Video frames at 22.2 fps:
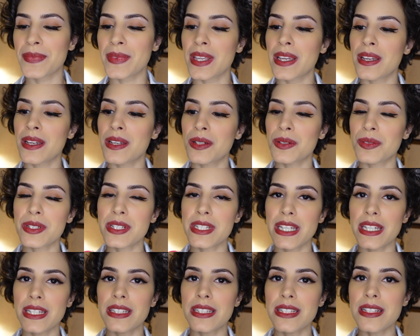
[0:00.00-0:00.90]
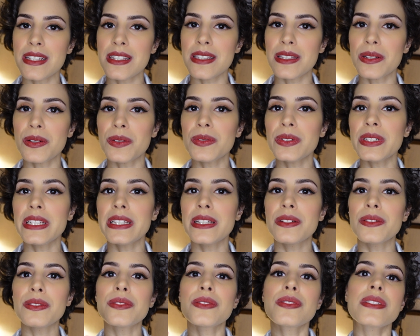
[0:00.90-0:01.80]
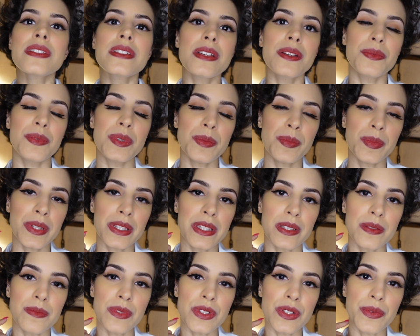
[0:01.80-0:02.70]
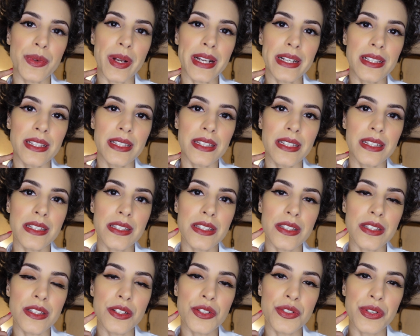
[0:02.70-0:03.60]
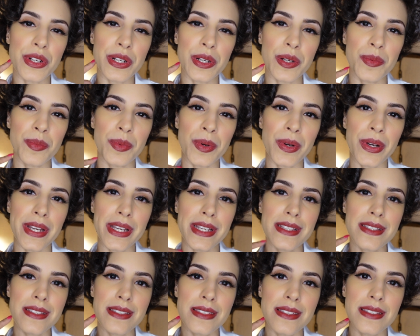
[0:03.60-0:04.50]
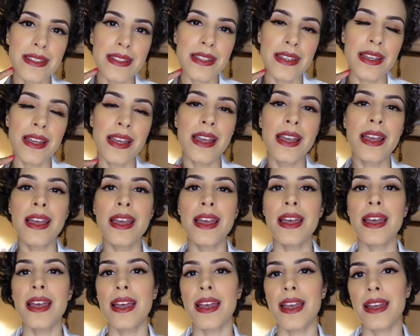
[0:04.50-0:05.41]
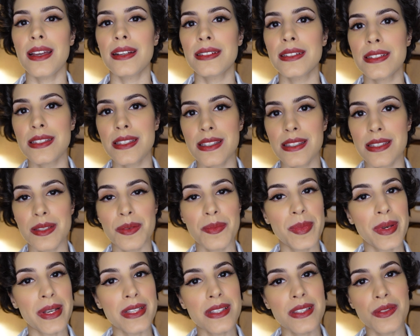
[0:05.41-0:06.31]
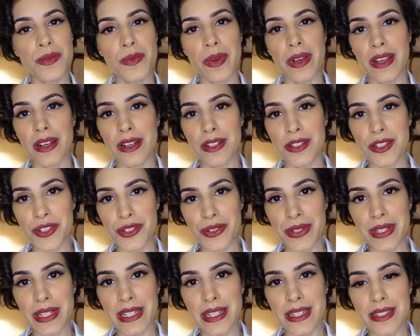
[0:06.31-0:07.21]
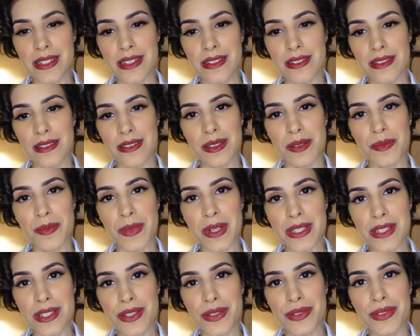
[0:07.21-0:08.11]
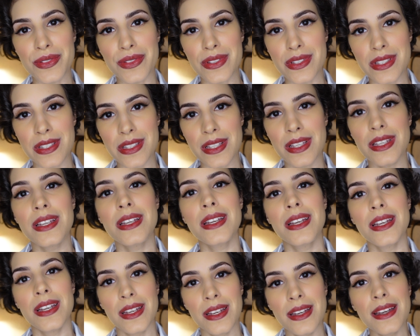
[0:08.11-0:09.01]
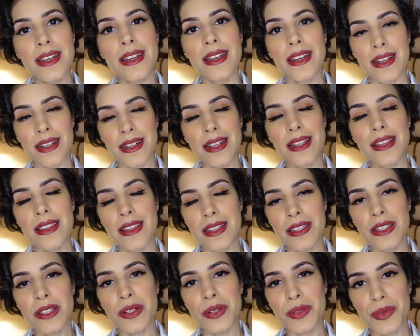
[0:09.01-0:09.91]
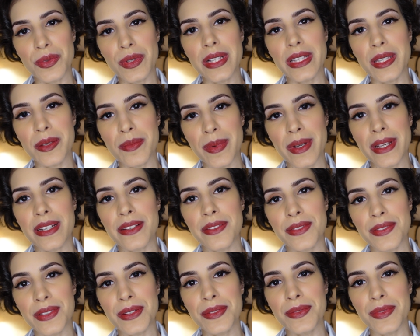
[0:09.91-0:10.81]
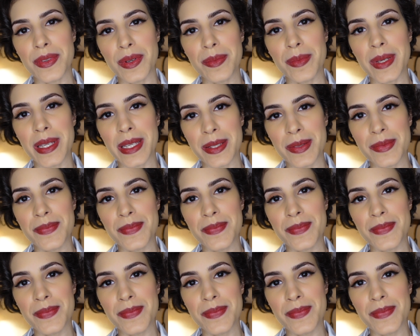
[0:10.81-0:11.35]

We take these little needles and we put them directly into the trigger points, and it's the best way to treat the muscles, and I think you'll really benefit from it.